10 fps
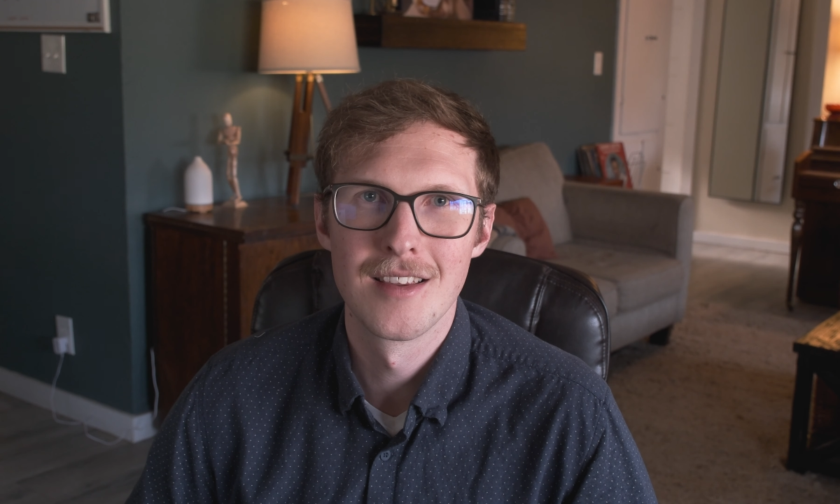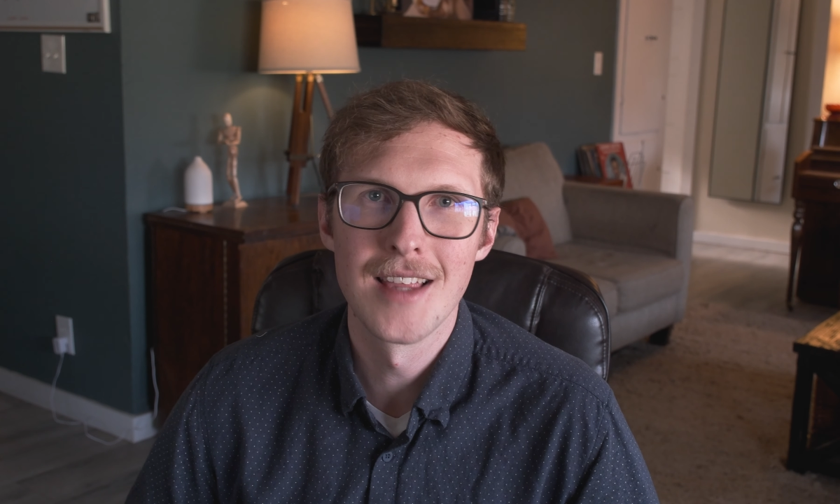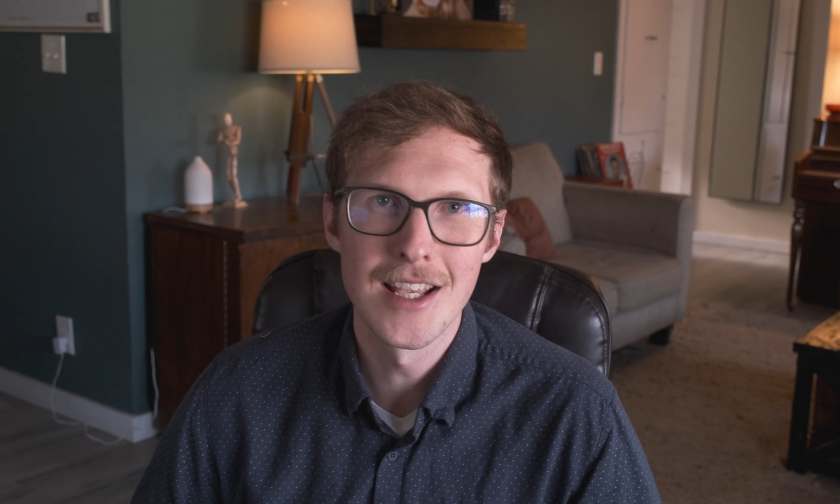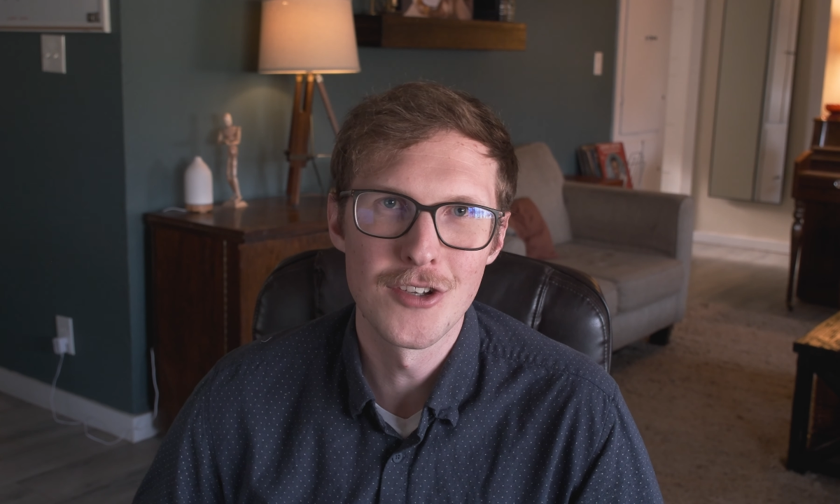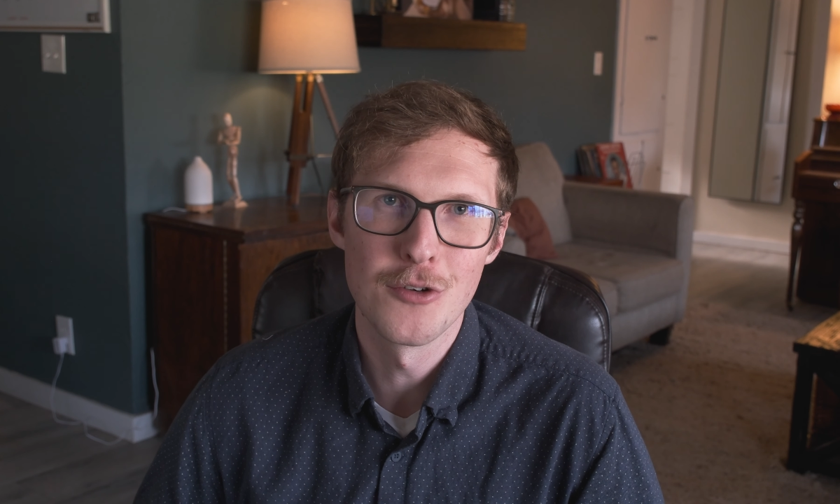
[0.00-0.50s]

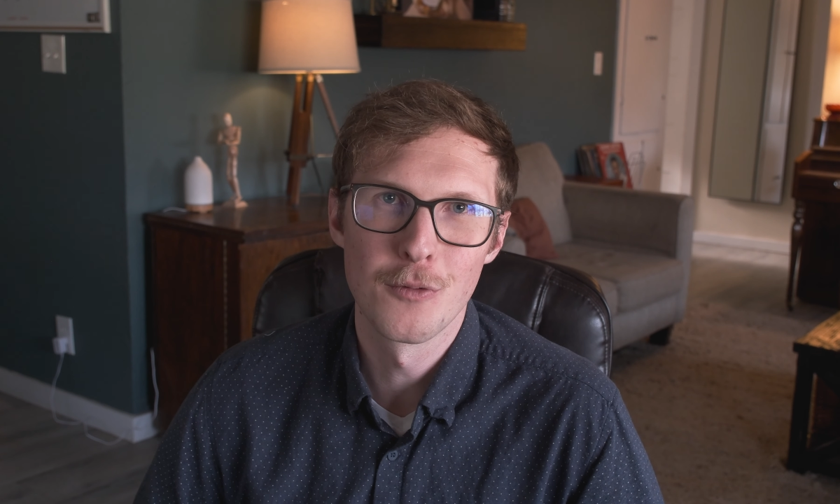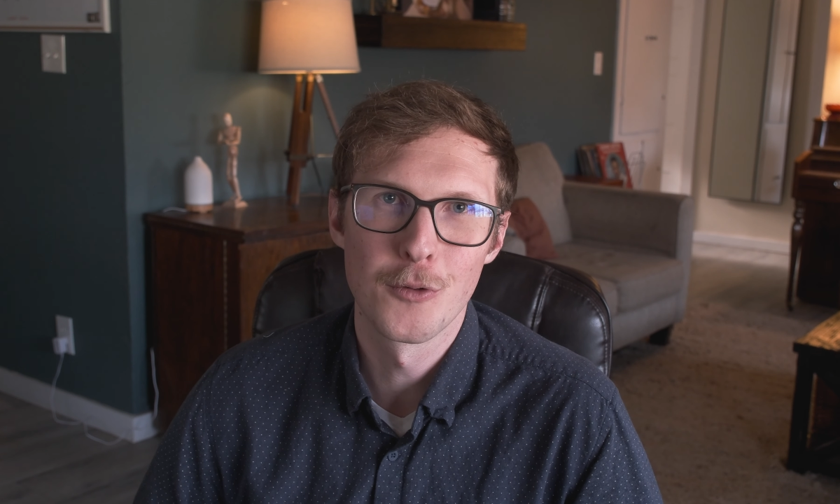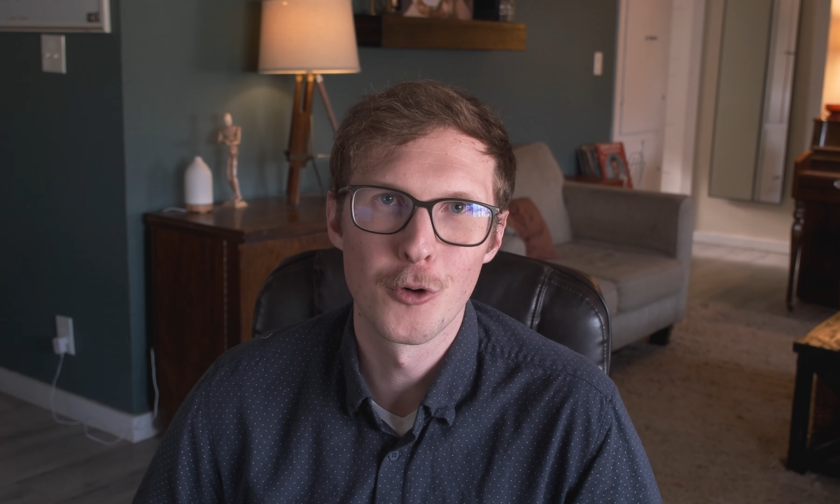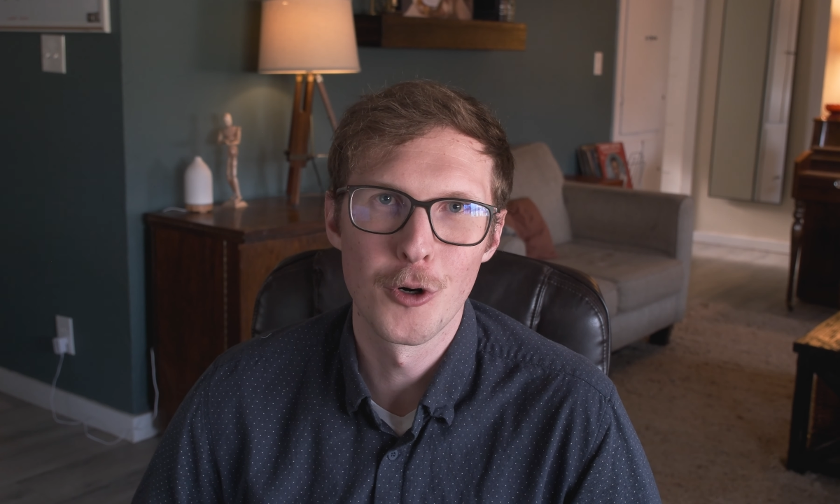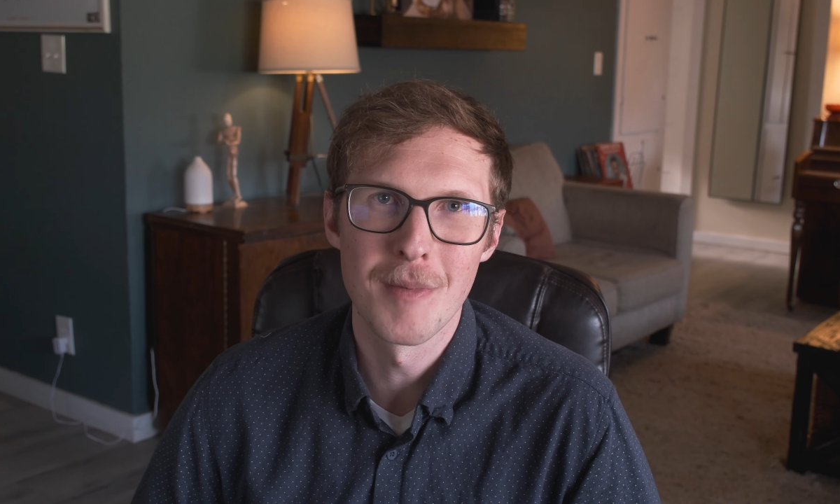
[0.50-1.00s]
Thank you
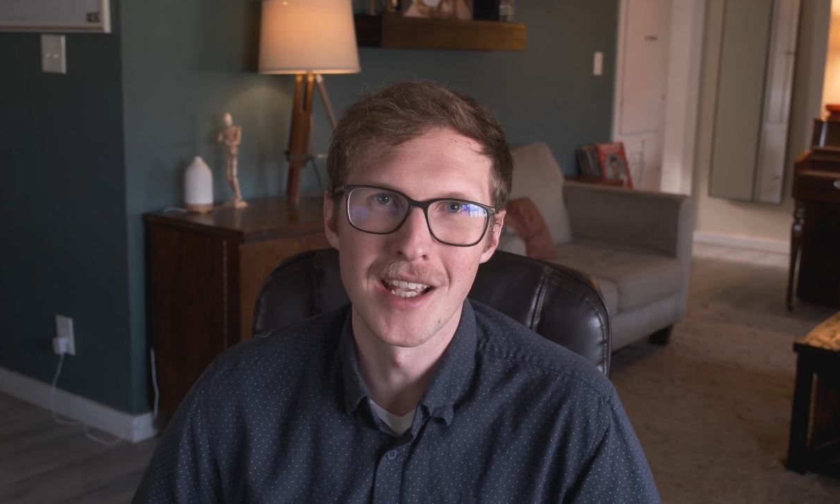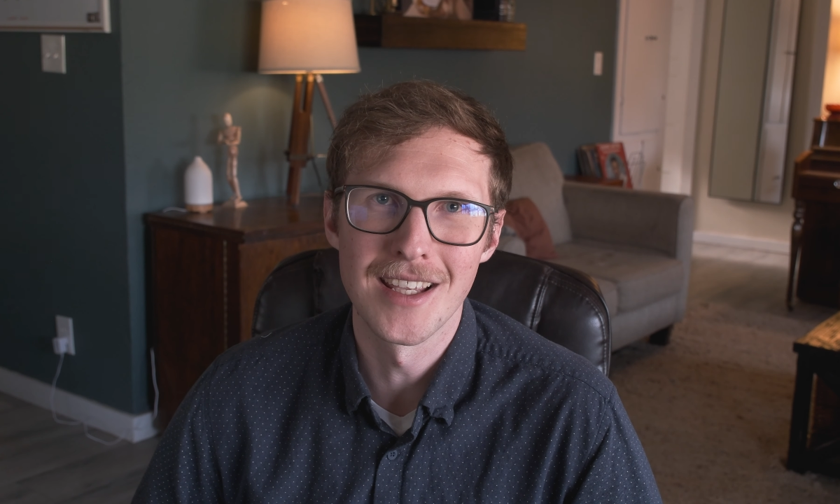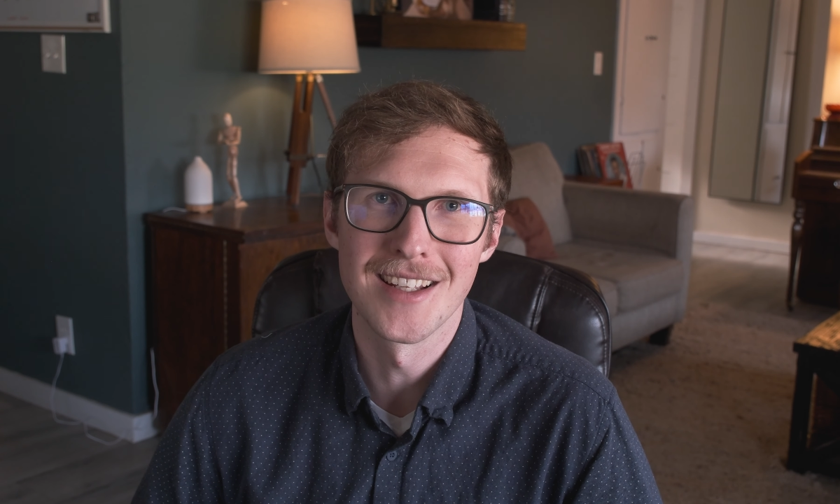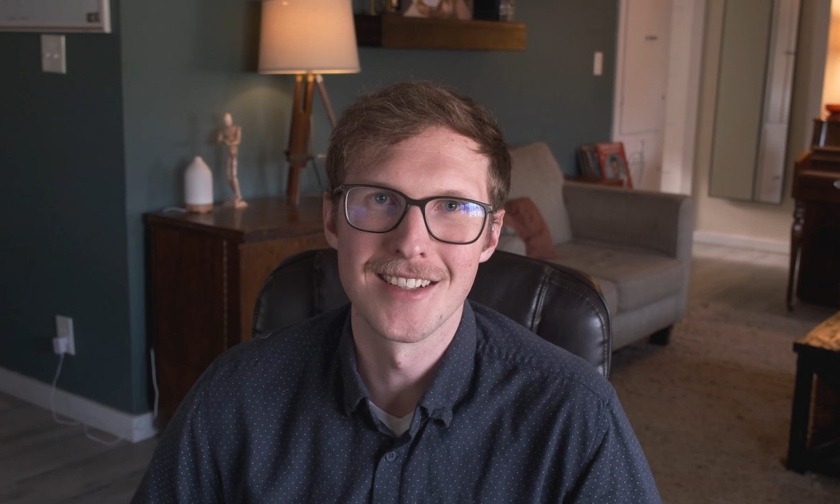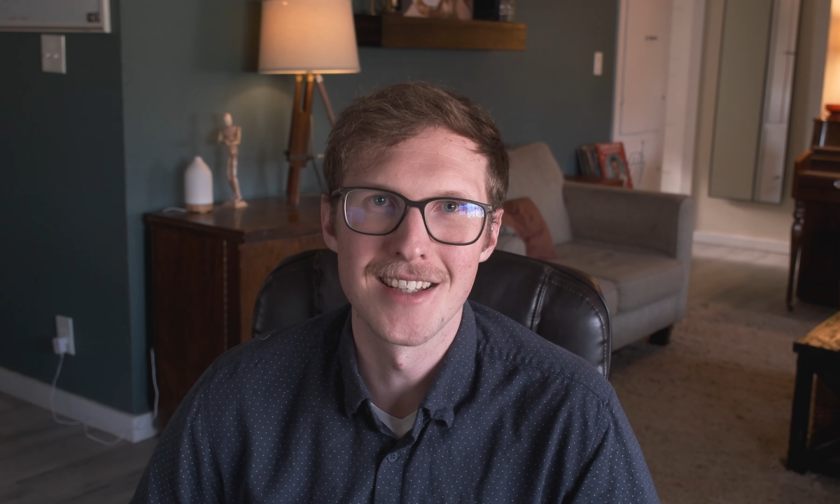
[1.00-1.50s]
for
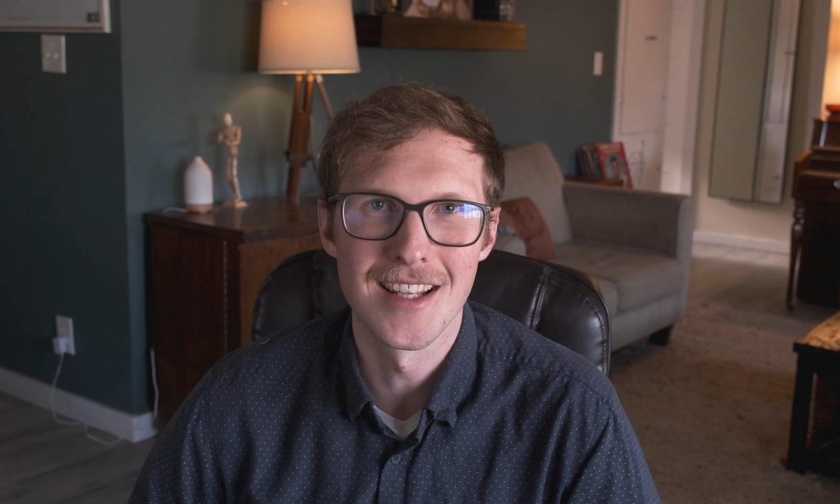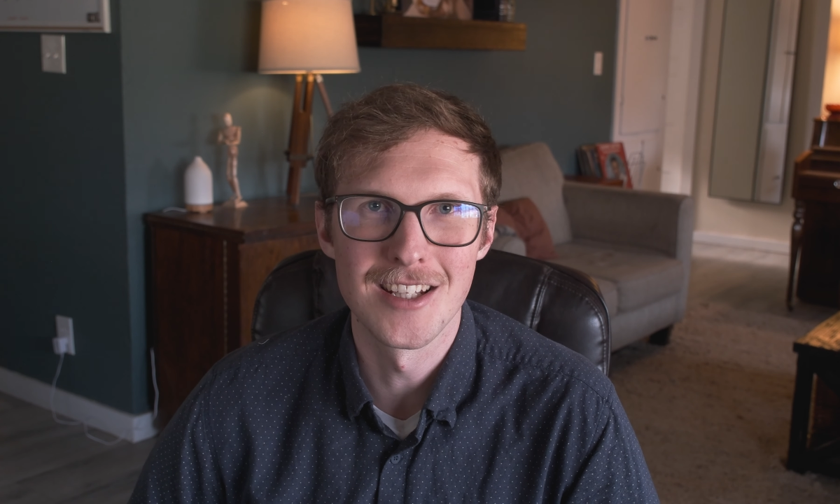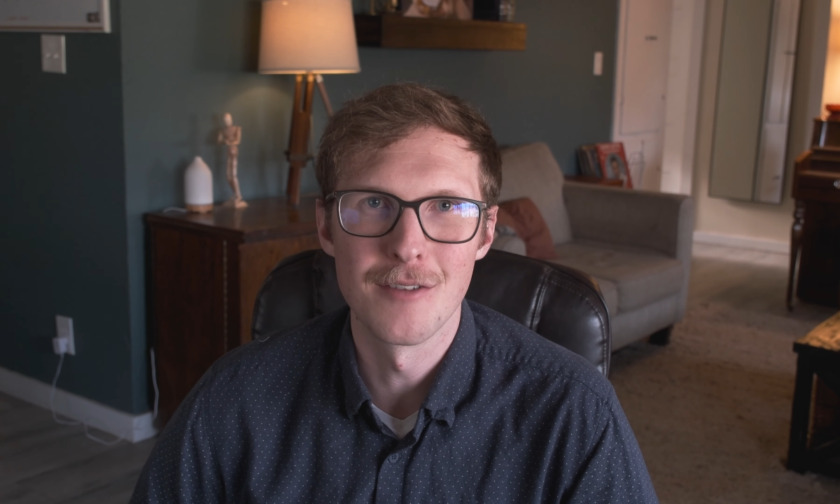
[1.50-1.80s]
making it to the end of